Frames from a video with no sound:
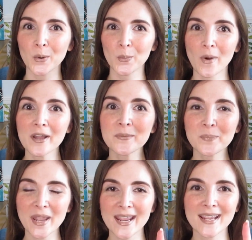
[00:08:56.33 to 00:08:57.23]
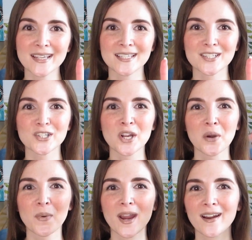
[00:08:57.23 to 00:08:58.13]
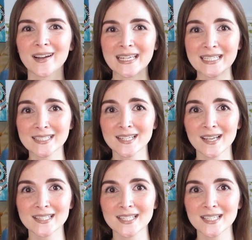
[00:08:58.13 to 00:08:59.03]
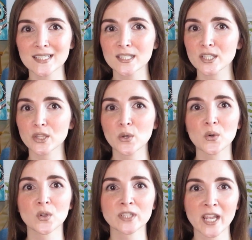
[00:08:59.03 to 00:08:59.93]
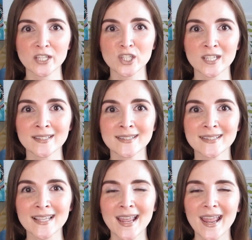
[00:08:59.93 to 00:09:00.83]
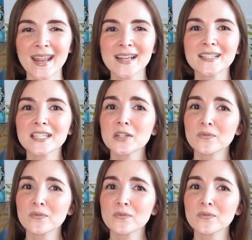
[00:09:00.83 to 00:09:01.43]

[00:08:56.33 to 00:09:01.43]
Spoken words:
one page where he discusses local legends and he